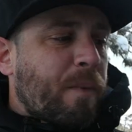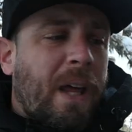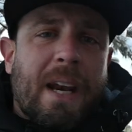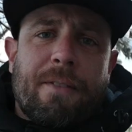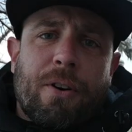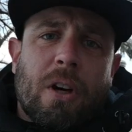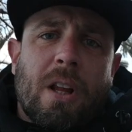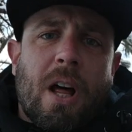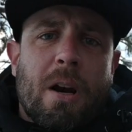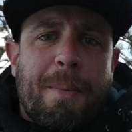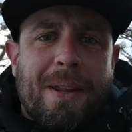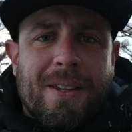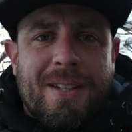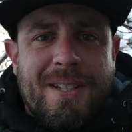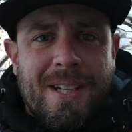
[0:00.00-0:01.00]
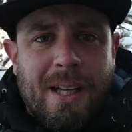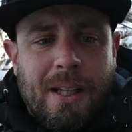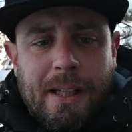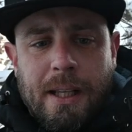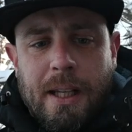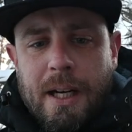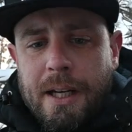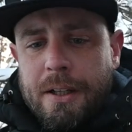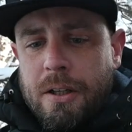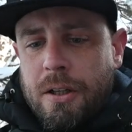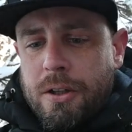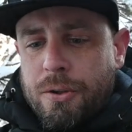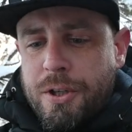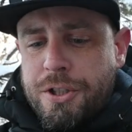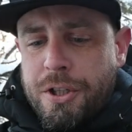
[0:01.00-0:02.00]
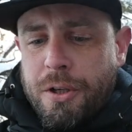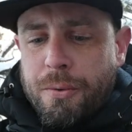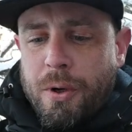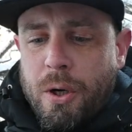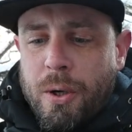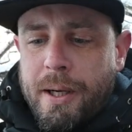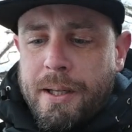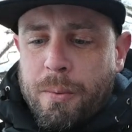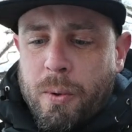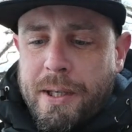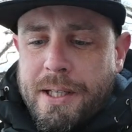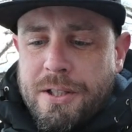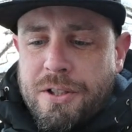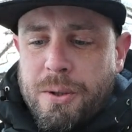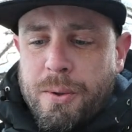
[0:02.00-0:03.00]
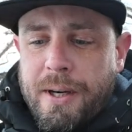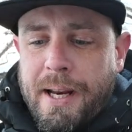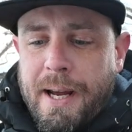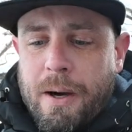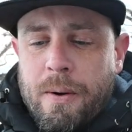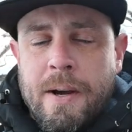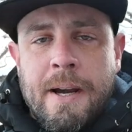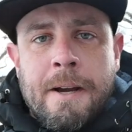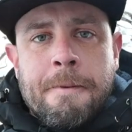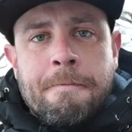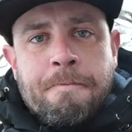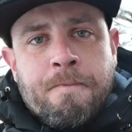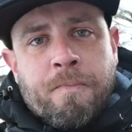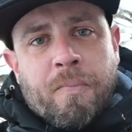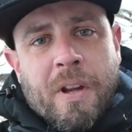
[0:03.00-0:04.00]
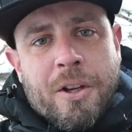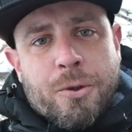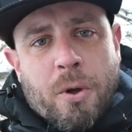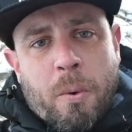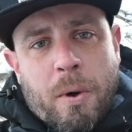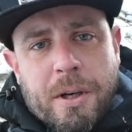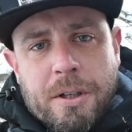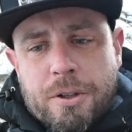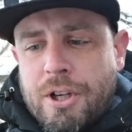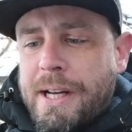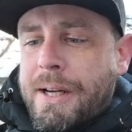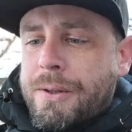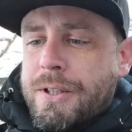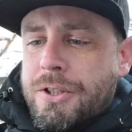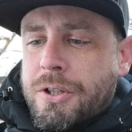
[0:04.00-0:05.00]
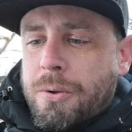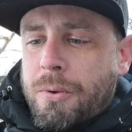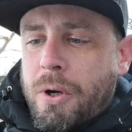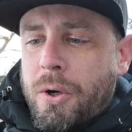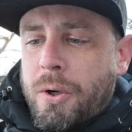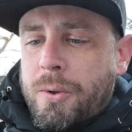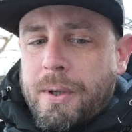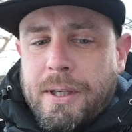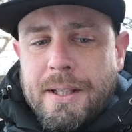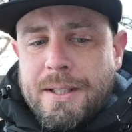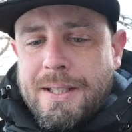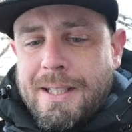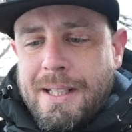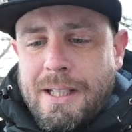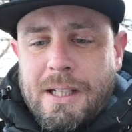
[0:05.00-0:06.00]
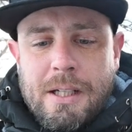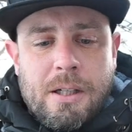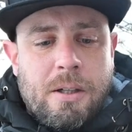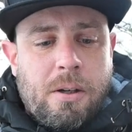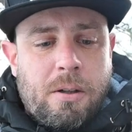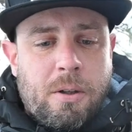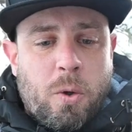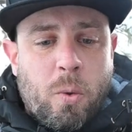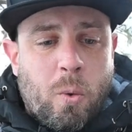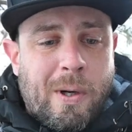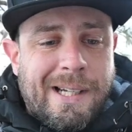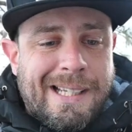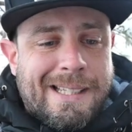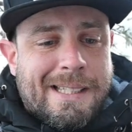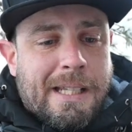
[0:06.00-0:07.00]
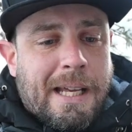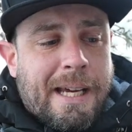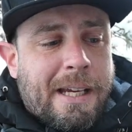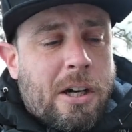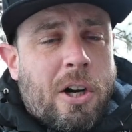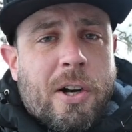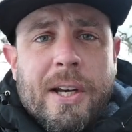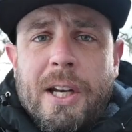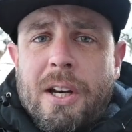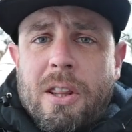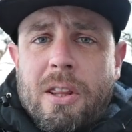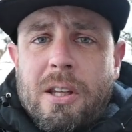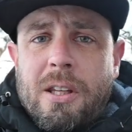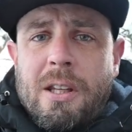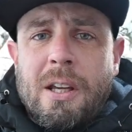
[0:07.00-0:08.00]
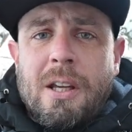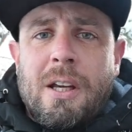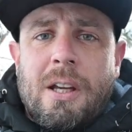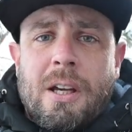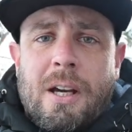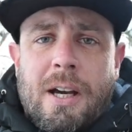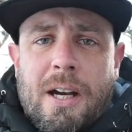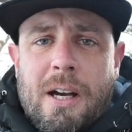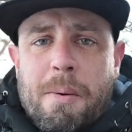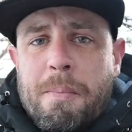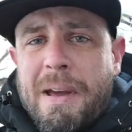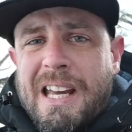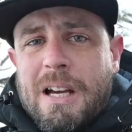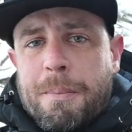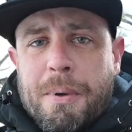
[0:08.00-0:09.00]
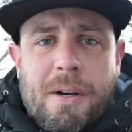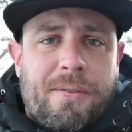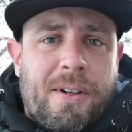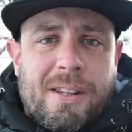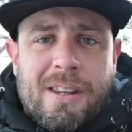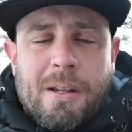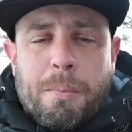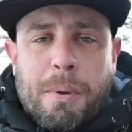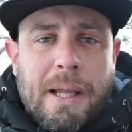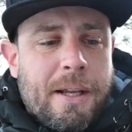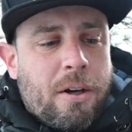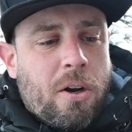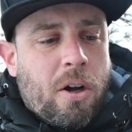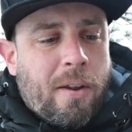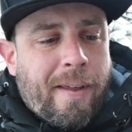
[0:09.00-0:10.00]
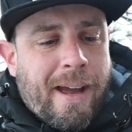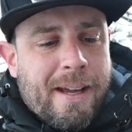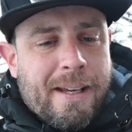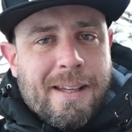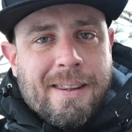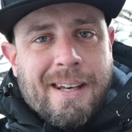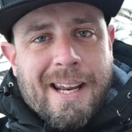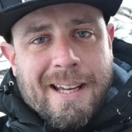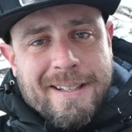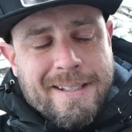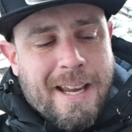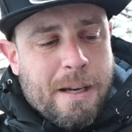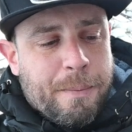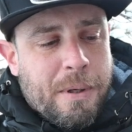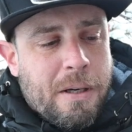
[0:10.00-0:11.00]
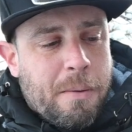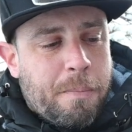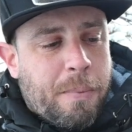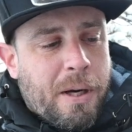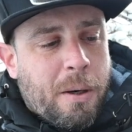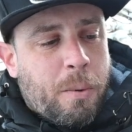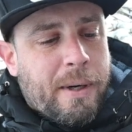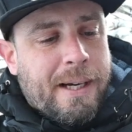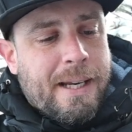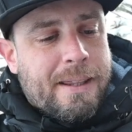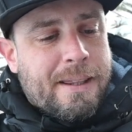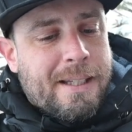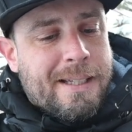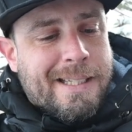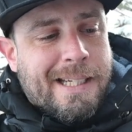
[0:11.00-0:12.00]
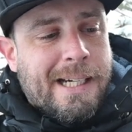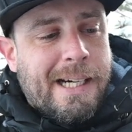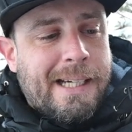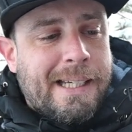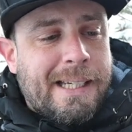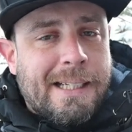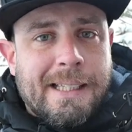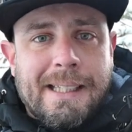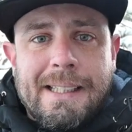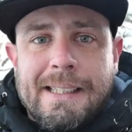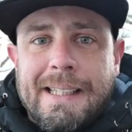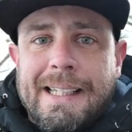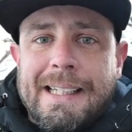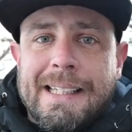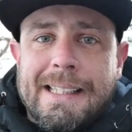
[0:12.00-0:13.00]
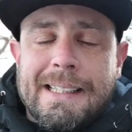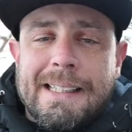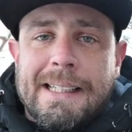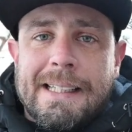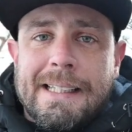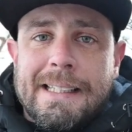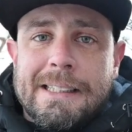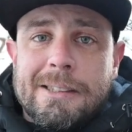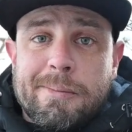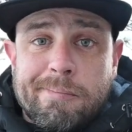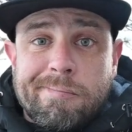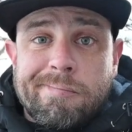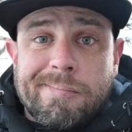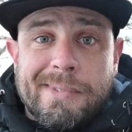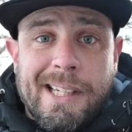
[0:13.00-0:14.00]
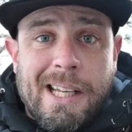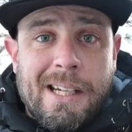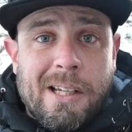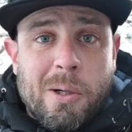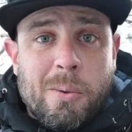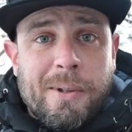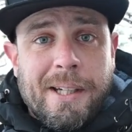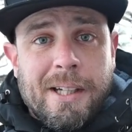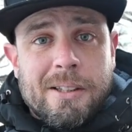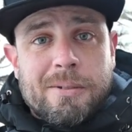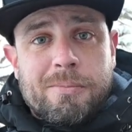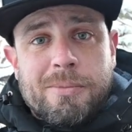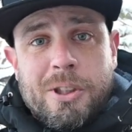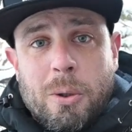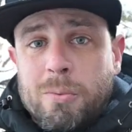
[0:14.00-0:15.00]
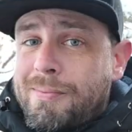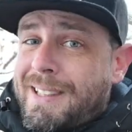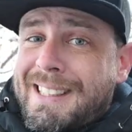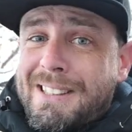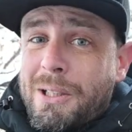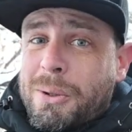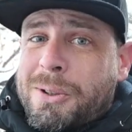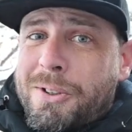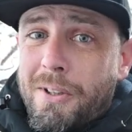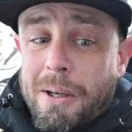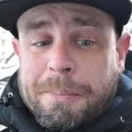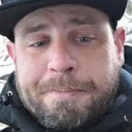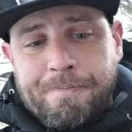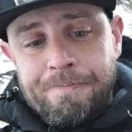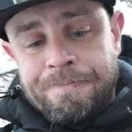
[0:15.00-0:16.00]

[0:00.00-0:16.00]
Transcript: And I've heard a lot about the C L E line, Christian Eiroa, and what he's doing now. And so I wanted to check out this Corojo and see what it's like. I'll get into the uh, makeup of it and the blend and all that in the next segment. But I want to get this cut and lit and uh, get it going here. So let's toast her up.